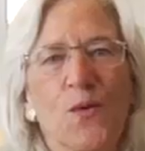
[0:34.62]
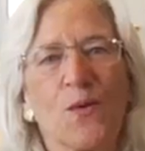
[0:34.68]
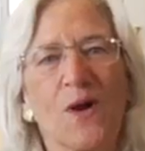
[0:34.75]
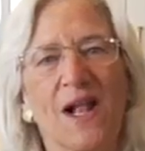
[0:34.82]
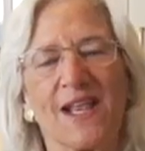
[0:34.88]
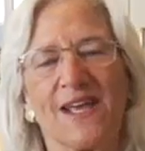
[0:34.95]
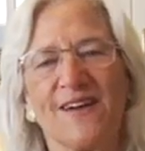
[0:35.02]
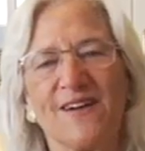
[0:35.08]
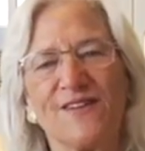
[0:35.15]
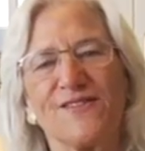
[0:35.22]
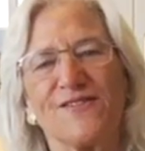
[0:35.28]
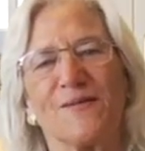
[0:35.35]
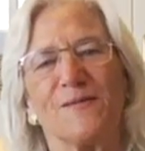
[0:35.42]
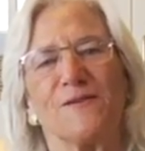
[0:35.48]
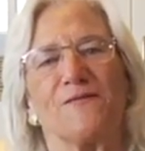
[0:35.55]
Well, here's
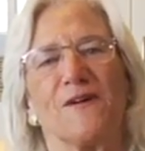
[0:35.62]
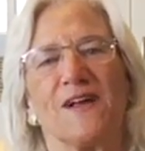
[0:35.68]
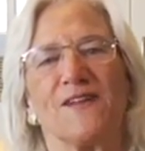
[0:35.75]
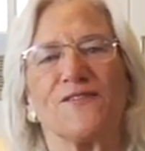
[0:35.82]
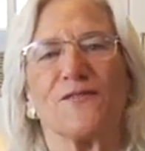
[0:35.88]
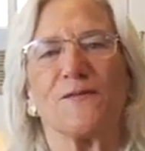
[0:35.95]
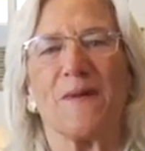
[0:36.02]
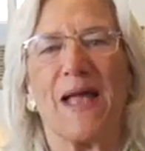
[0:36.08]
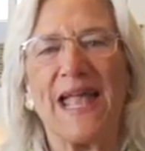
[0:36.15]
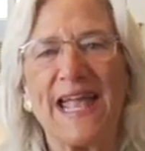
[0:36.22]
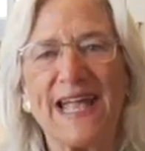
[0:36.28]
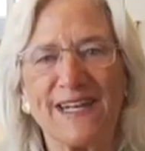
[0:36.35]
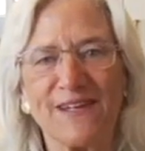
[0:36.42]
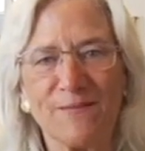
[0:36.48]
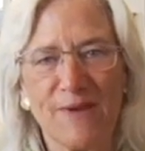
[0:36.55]
some advice from
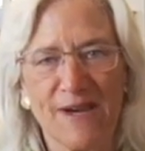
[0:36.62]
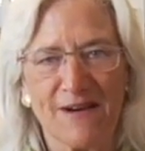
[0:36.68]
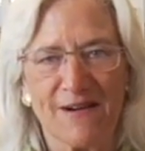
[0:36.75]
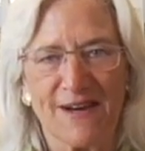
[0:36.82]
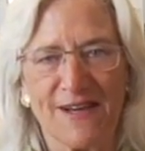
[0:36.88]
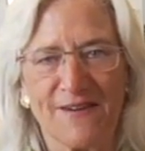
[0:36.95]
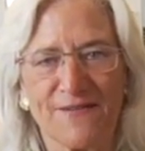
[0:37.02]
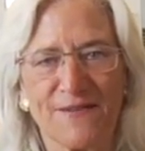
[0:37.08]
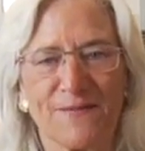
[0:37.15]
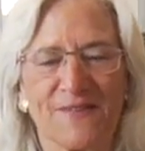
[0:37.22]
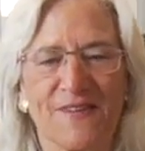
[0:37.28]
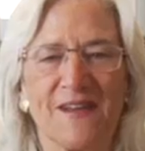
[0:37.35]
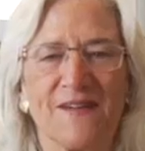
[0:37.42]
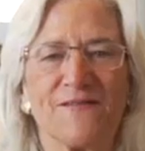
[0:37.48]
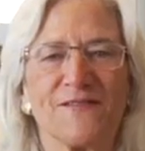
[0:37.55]
Aunt Mary from
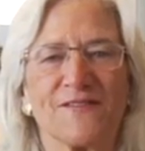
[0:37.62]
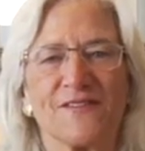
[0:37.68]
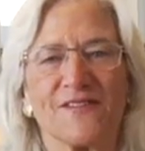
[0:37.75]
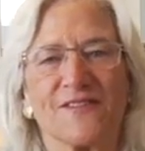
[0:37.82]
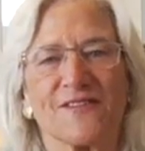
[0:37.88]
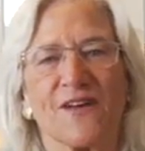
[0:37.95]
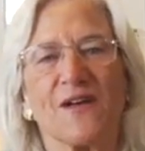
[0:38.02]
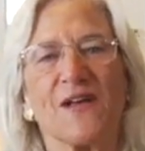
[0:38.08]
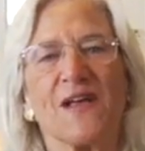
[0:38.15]
San Francisco.